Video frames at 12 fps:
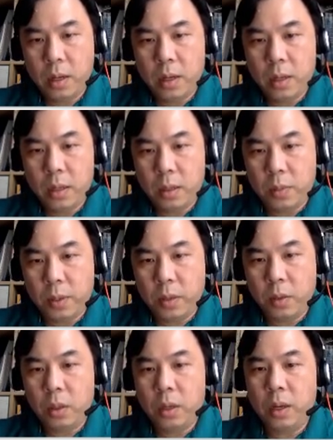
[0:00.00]
This part
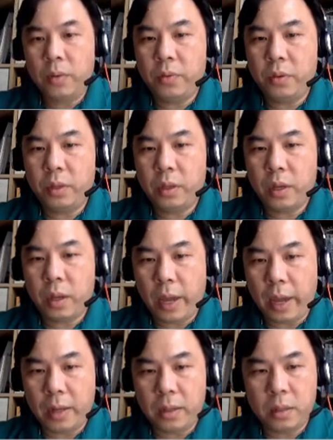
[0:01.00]
only left with
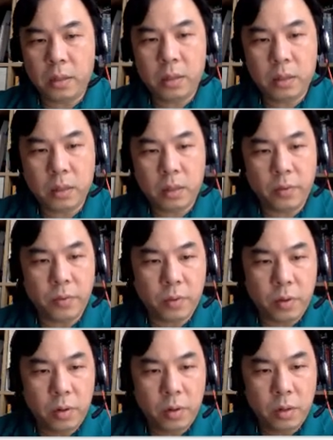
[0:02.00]
n here.
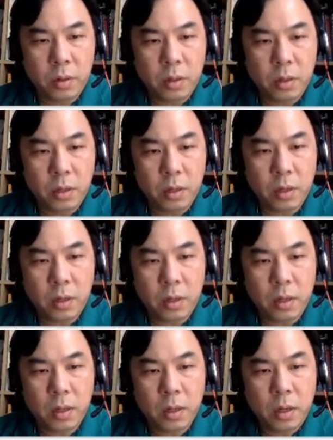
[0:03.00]
Therefore,
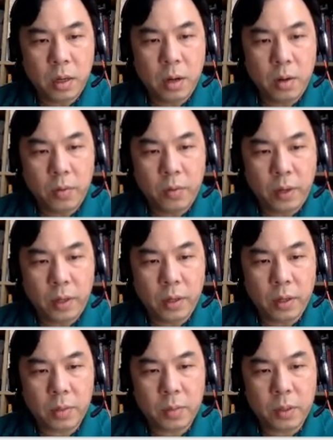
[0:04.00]
our final
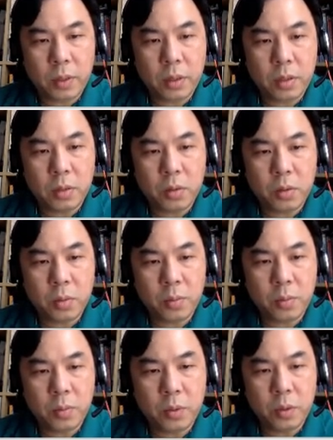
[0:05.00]
expressions will
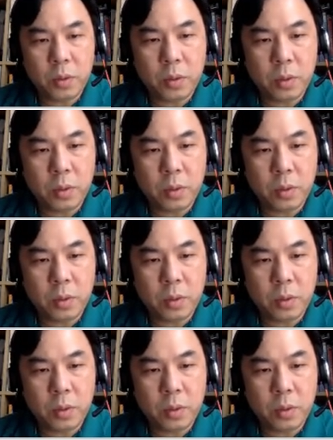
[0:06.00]
look